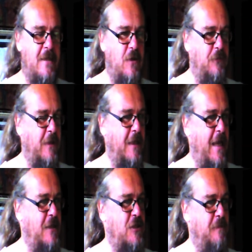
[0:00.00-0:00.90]
off a
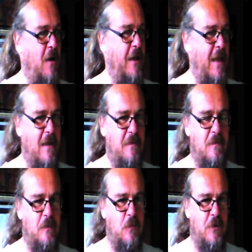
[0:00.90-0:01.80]
connection in my head
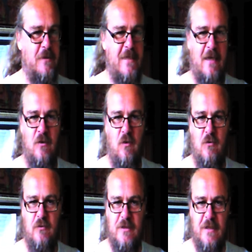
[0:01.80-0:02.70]
with
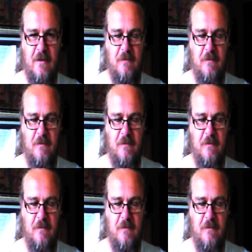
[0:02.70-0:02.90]
technocracy.